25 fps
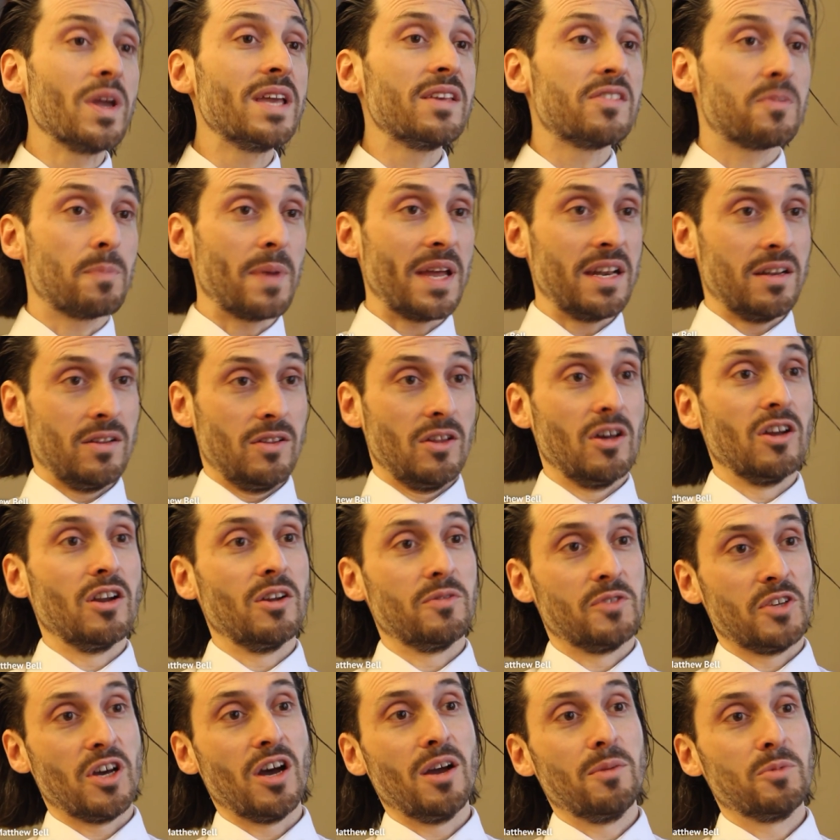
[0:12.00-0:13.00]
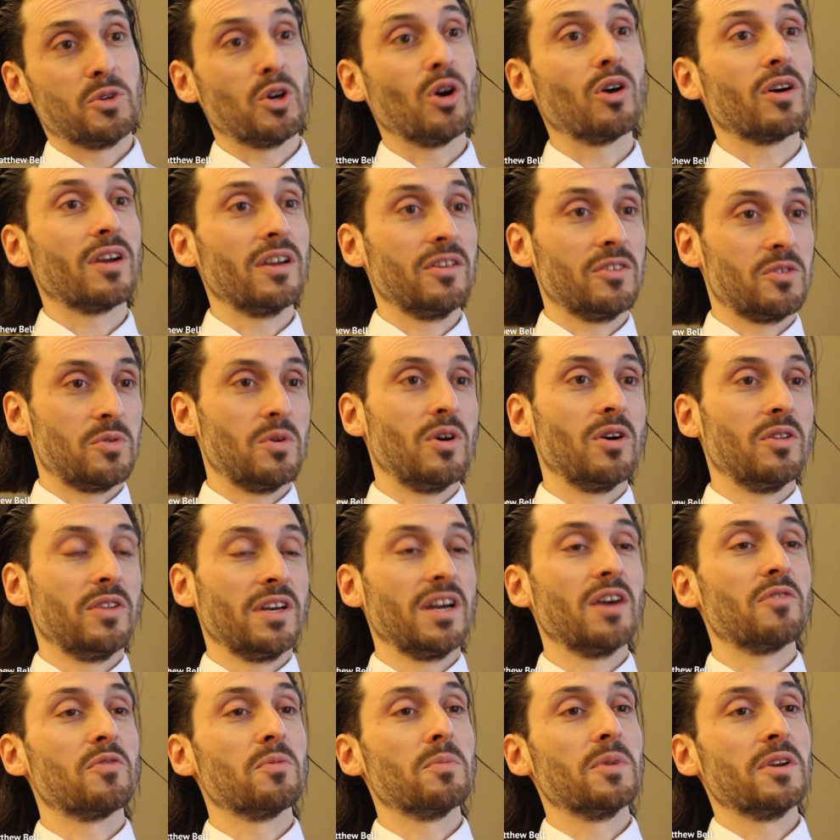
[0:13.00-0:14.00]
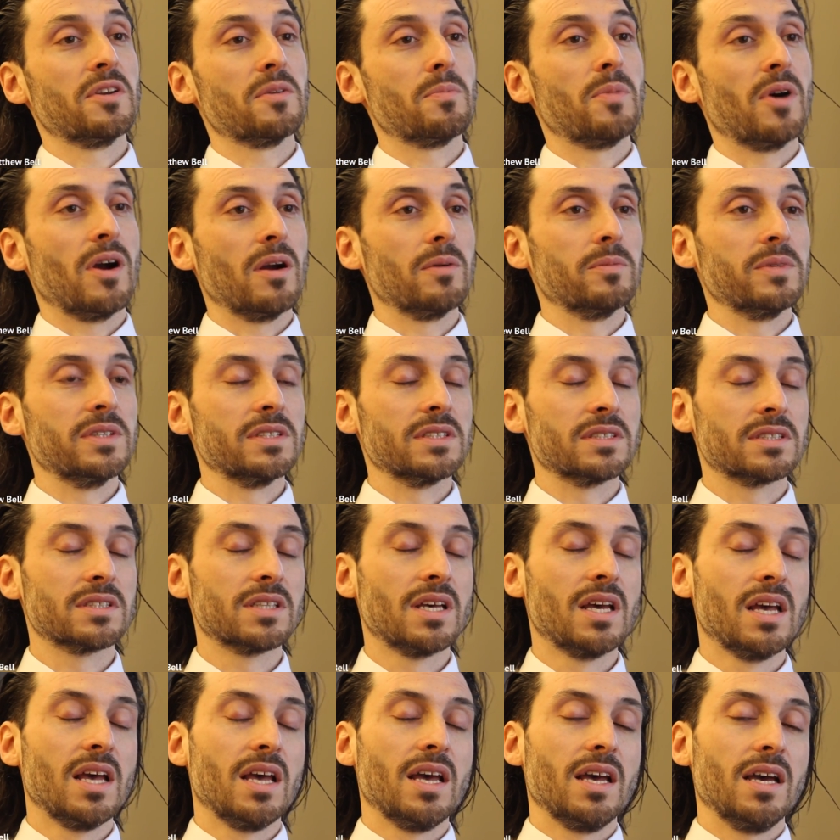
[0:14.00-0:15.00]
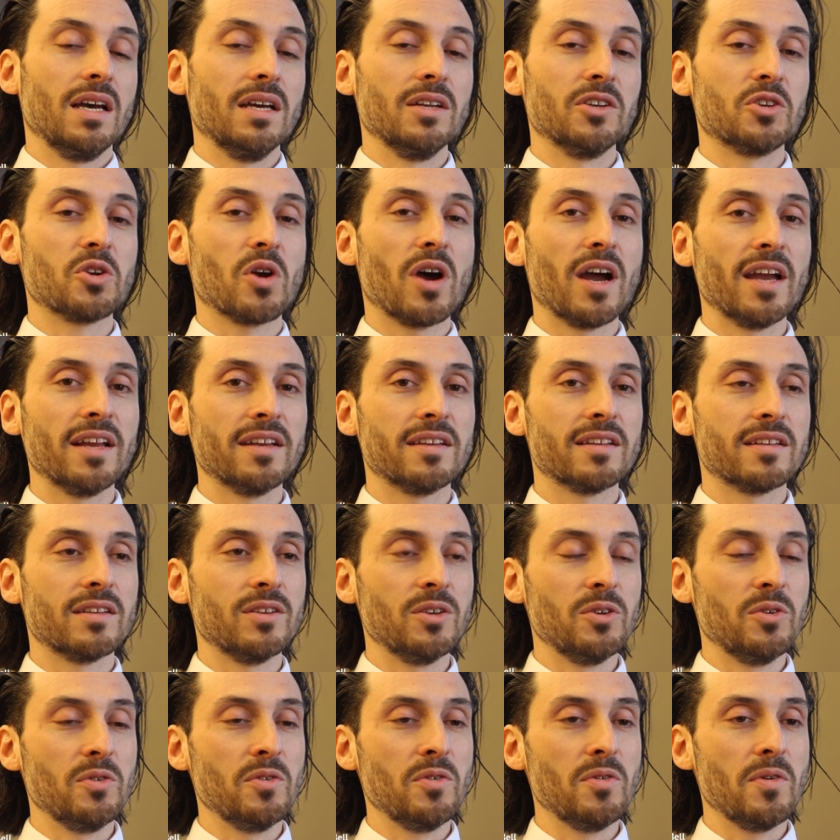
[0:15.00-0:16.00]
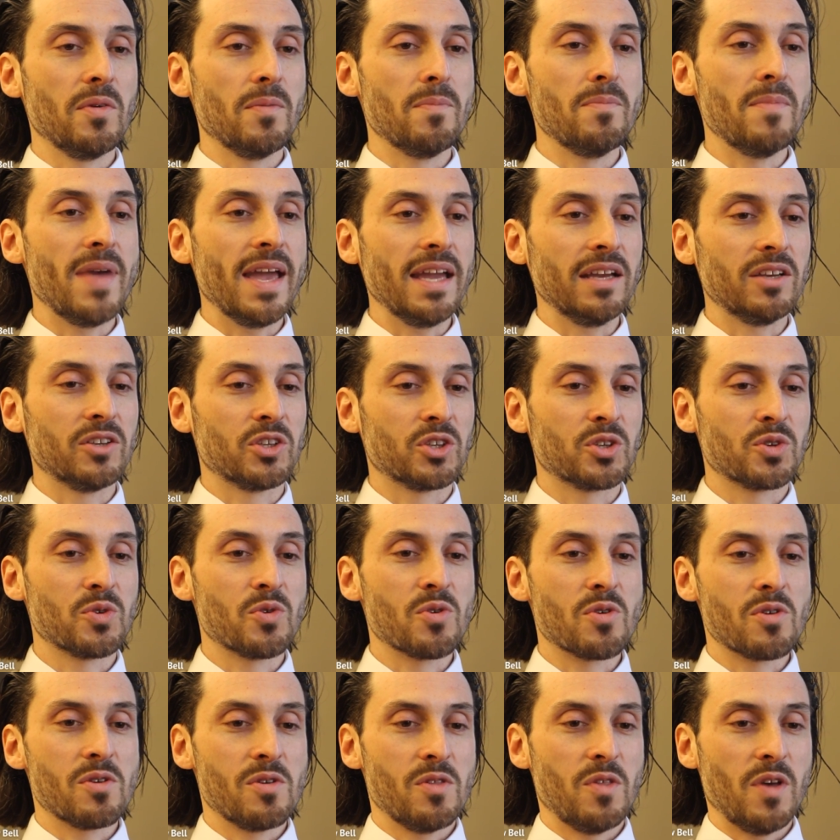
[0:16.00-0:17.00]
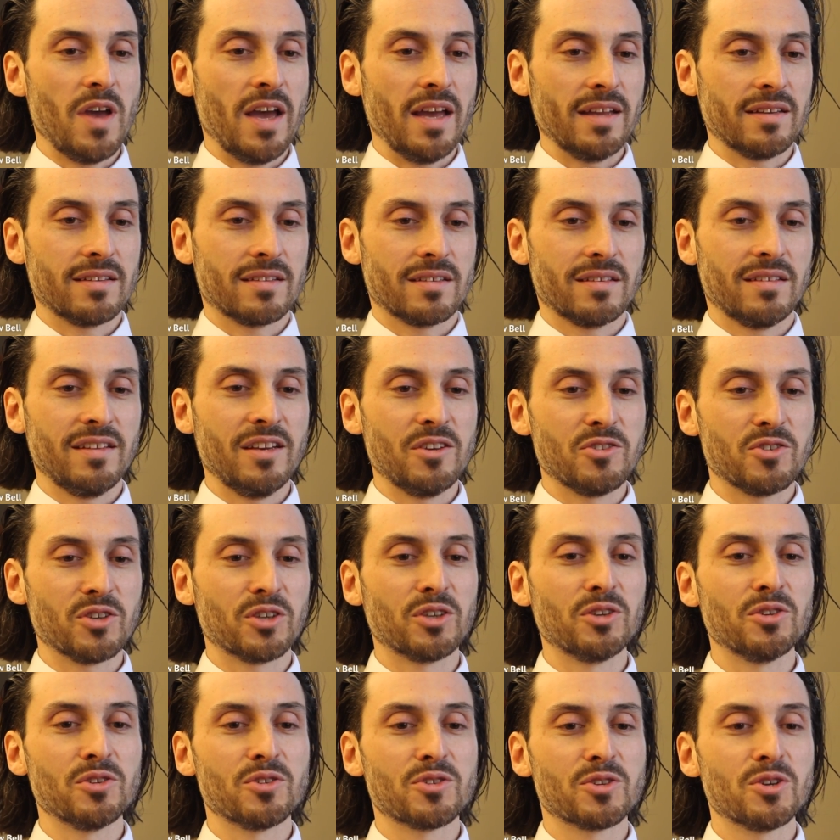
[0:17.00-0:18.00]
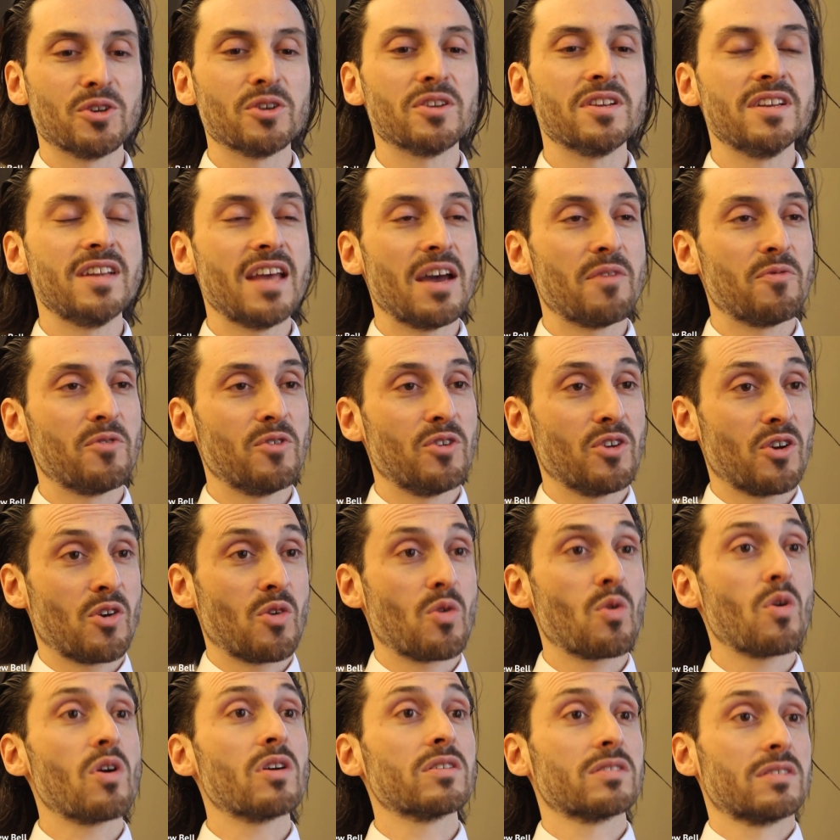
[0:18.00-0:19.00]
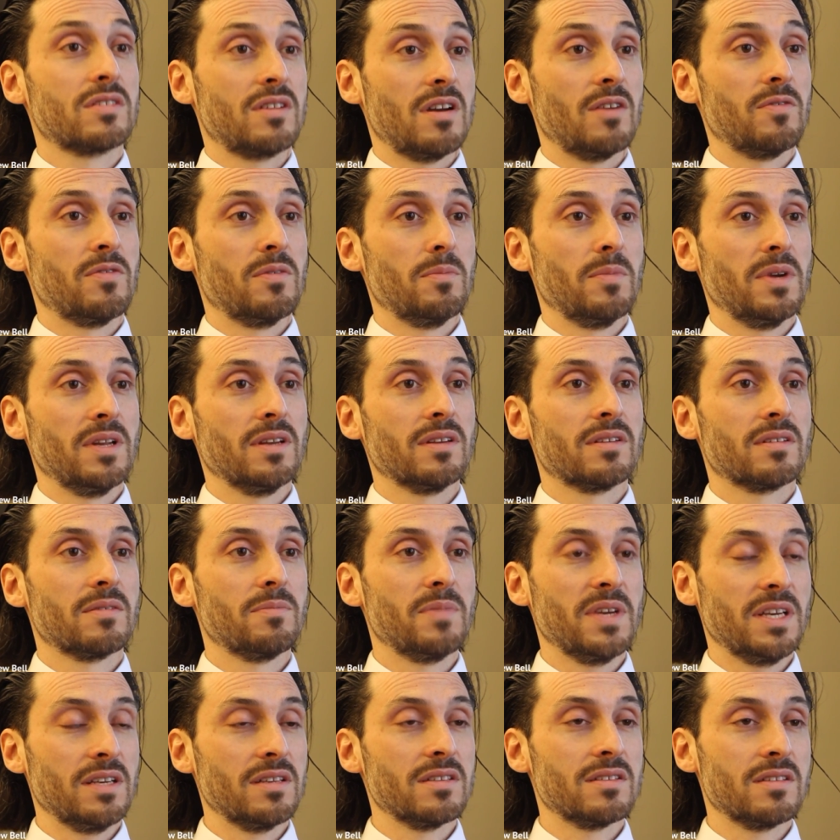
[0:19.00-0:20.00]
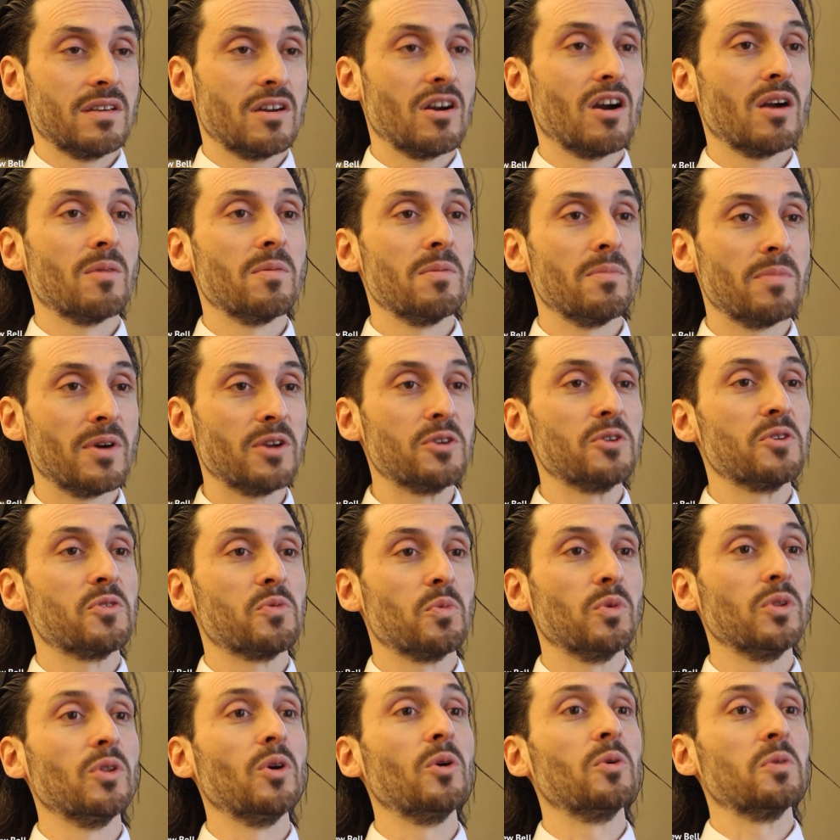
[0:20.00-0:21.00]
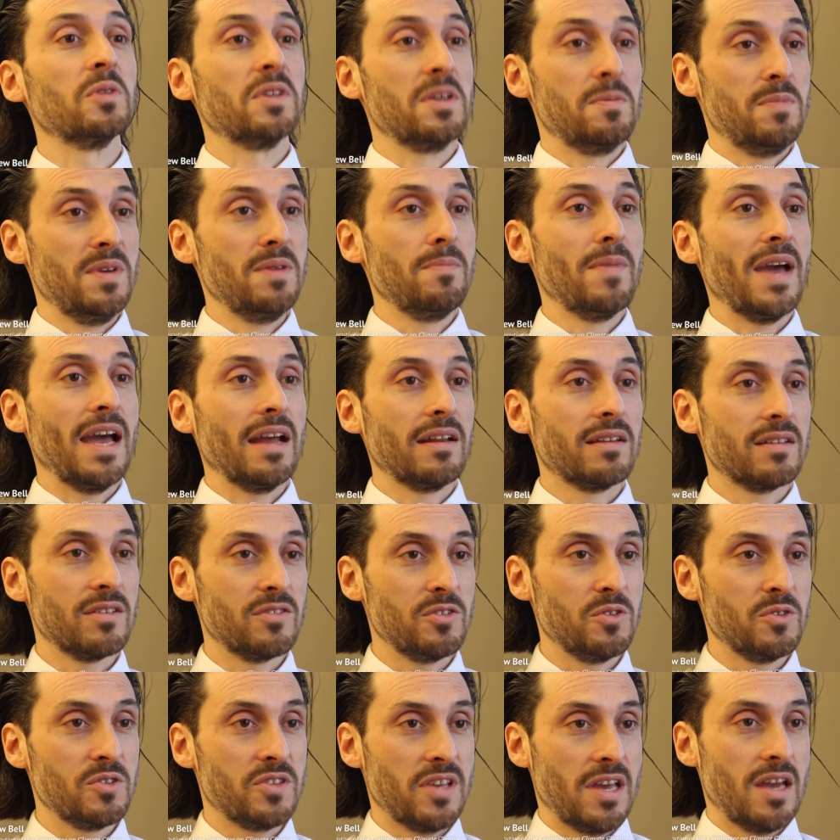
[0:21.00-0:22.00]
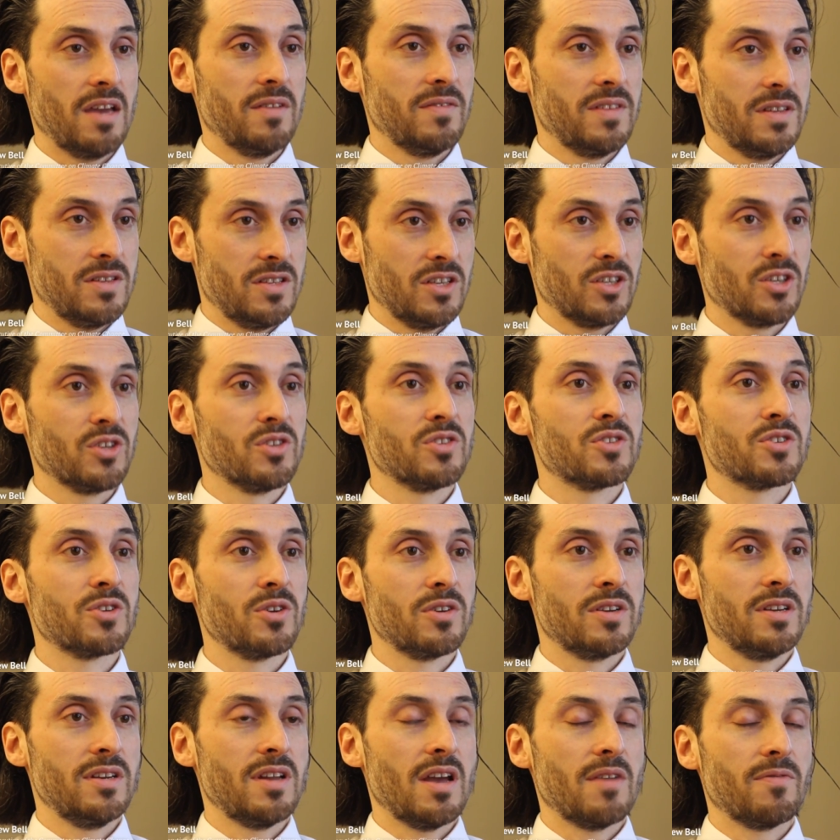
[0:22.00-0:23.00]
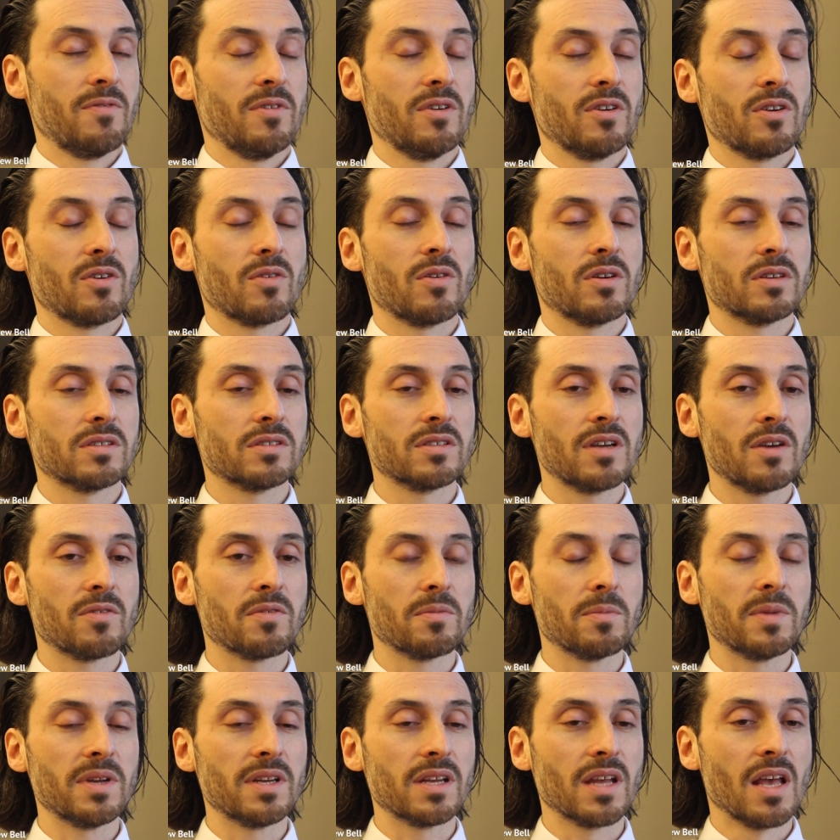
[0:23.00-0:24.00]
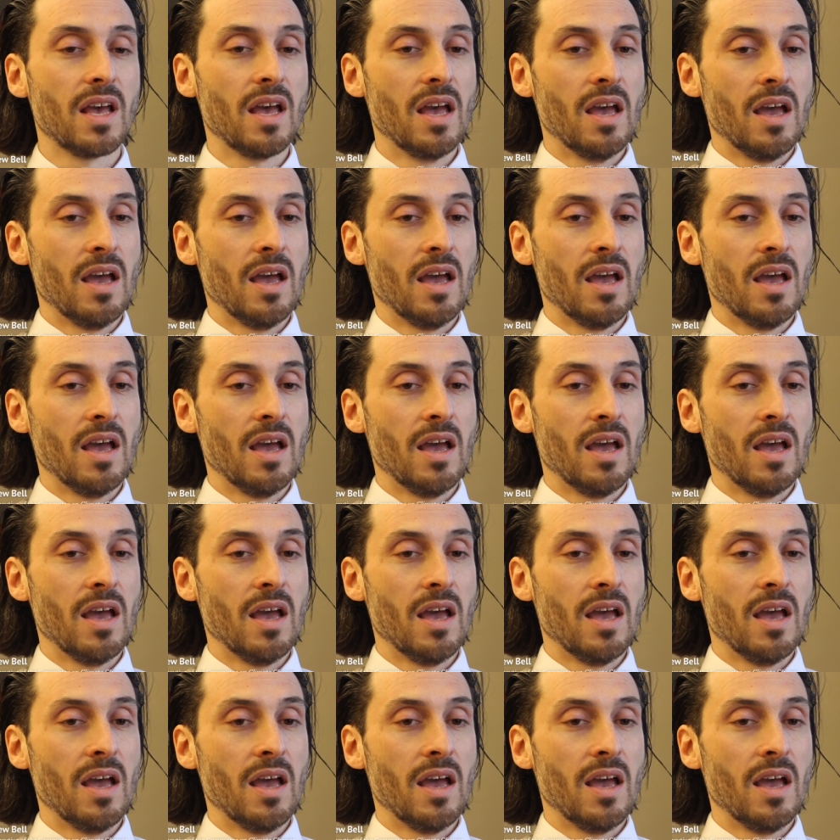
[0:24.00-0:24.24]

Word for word: we spend a lot of time talking to all the government departments and trying to make sure that there's a concerted effort across government, because the carbon budgets will only be met, as you say, if there's a concerted effort across government.